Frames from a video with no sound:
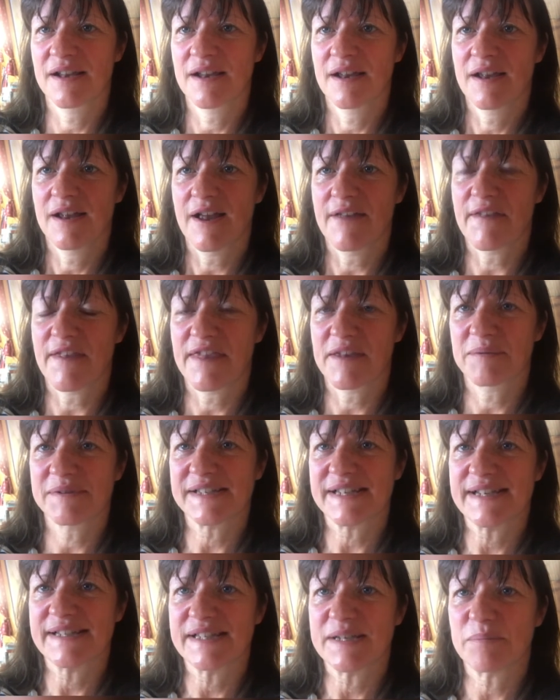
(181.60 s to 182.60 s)
and then there was
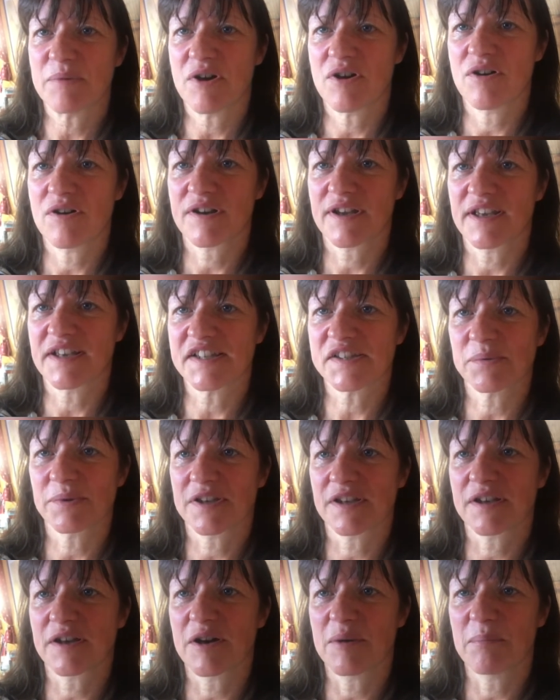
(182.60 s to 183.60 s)
easy parking so we
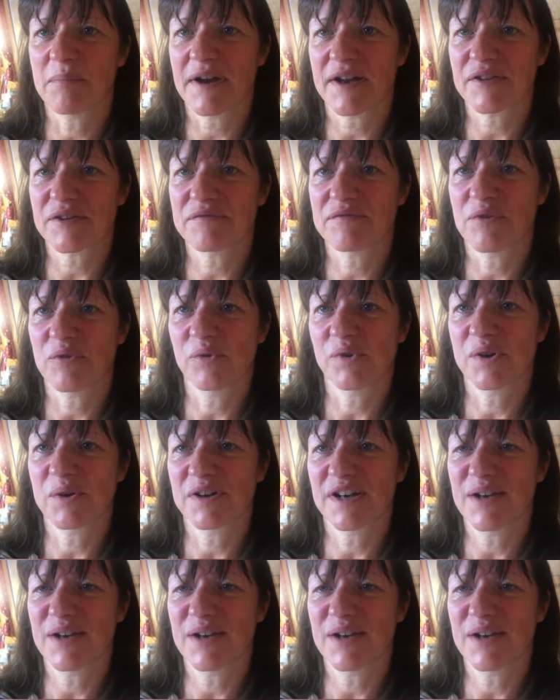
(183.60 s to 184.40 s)
could come back the following